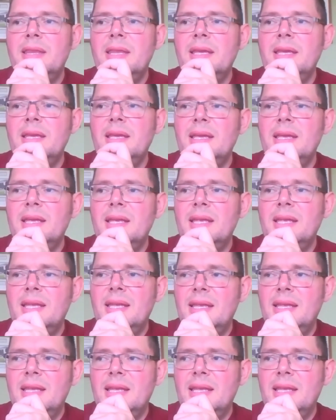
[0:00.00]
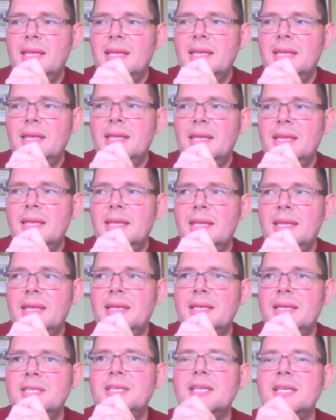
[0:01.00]

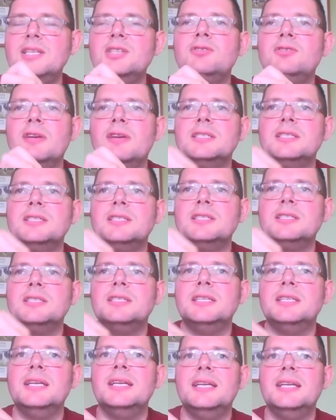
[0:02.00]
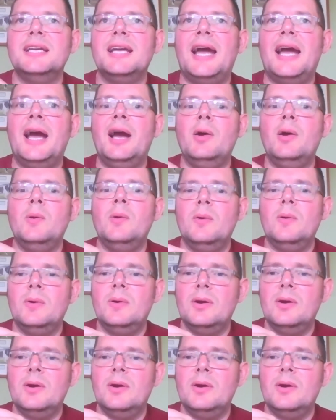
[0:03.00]
It's interesting how